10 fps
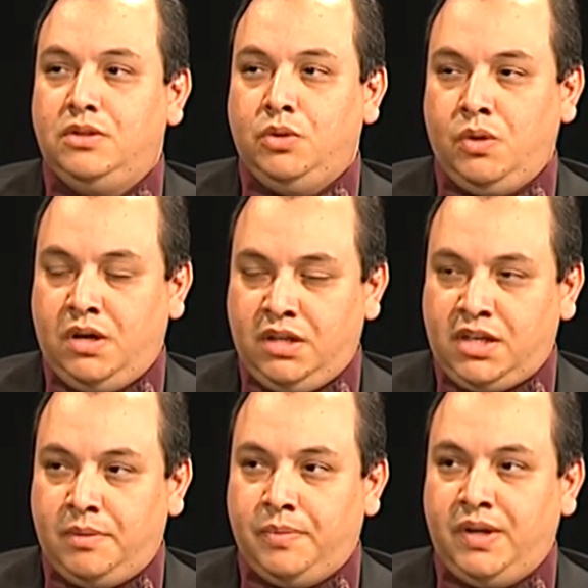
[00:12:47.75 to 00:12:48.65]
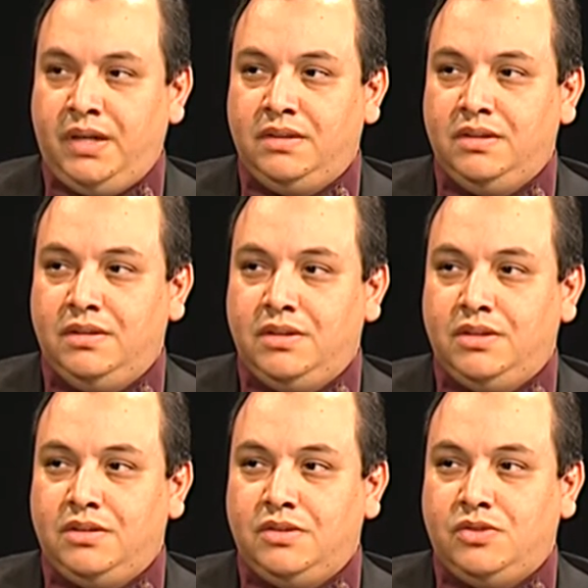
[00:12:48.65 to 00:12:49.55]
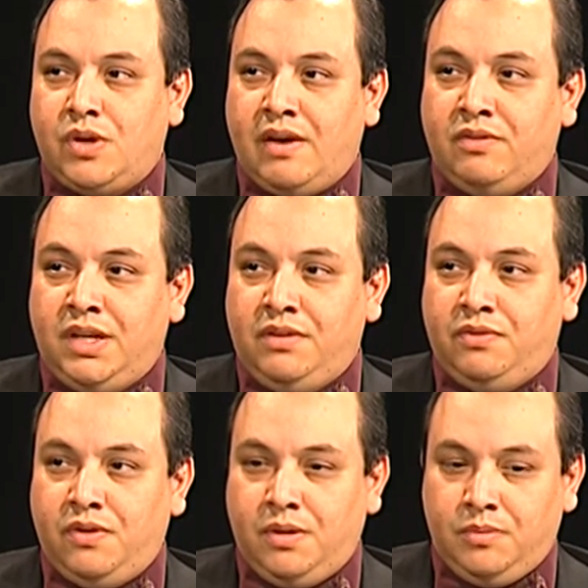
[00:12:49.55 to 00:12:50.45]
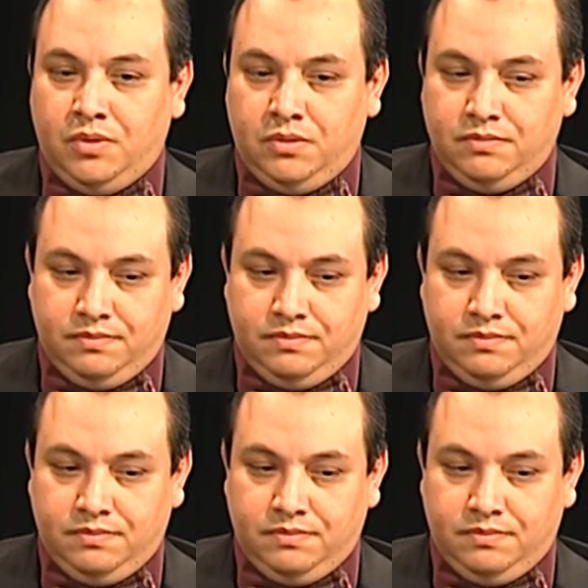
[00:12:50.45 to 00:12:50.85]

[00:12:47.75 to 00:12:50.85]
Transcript: who are unaccompanied, traveling from